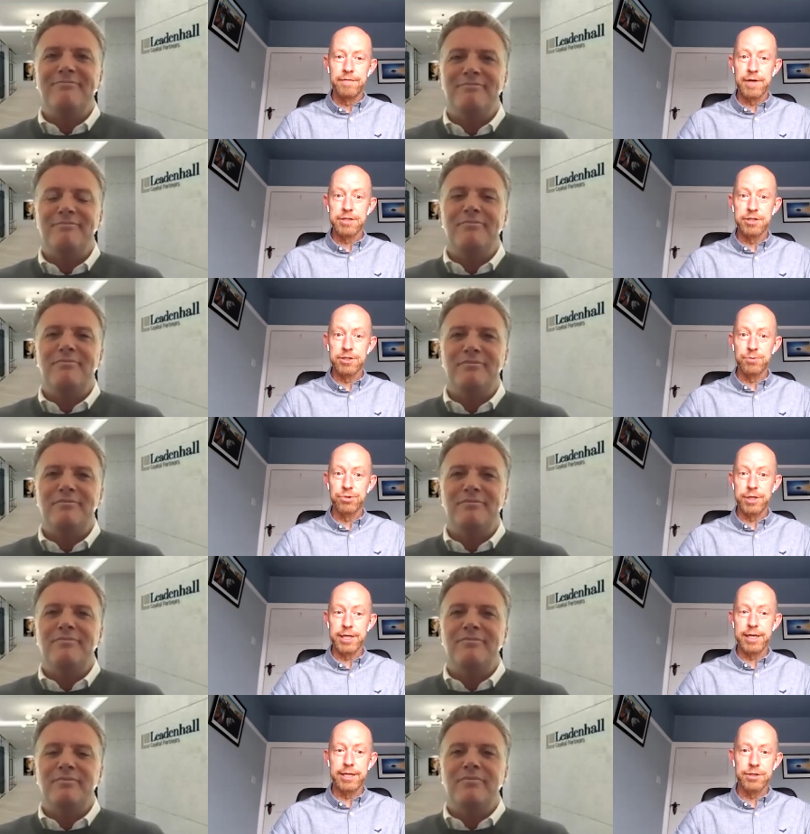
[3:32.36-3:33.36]
Speaker 1: investors are
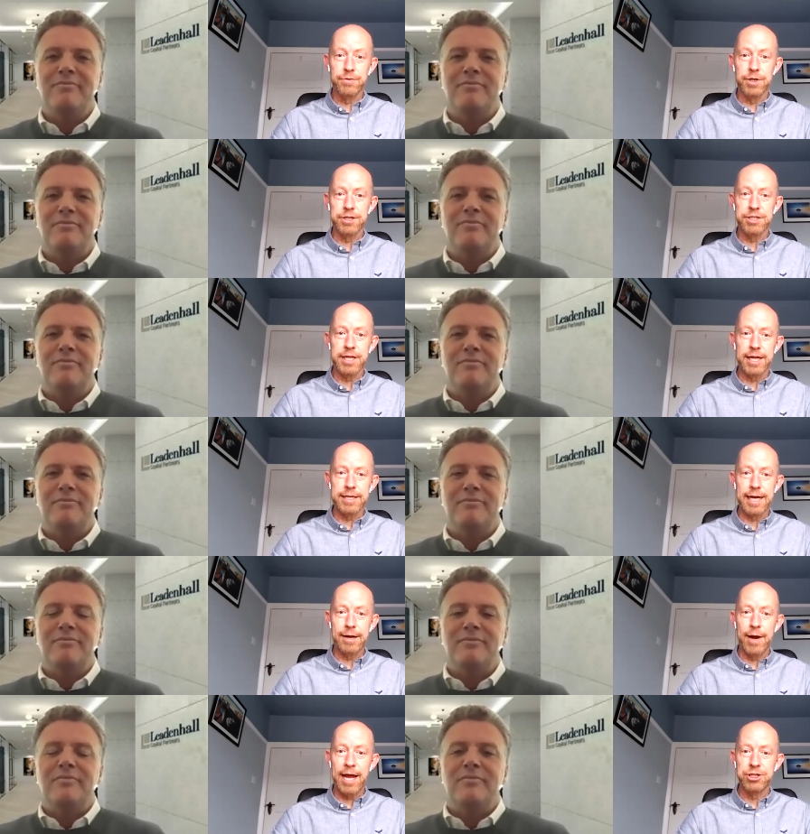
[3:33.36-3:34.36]
pretty keen to understand
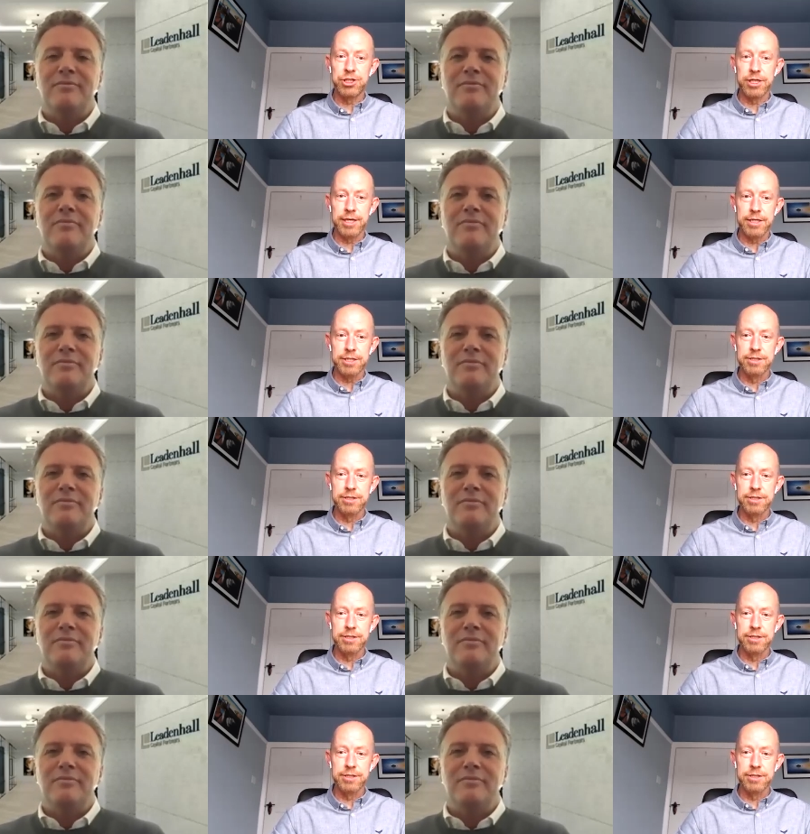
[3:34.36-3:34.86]
how hedging